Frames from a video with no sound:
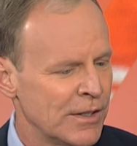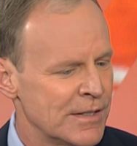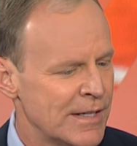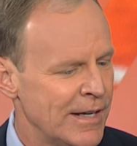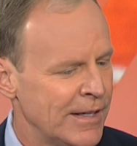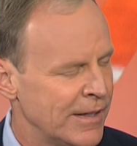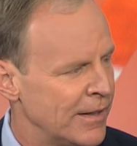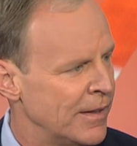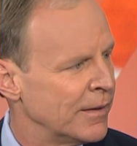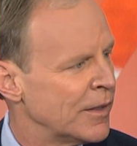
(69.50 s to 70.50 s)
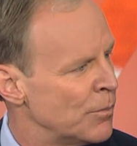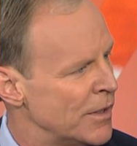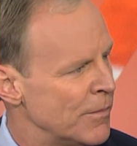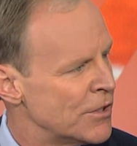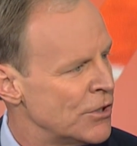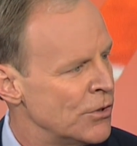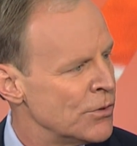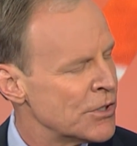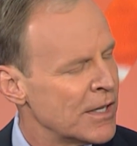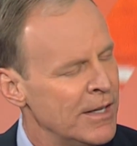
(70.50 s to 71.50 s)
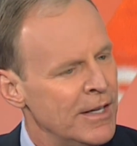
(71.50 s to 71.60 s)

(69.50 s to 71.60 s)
is taken and it can be misused.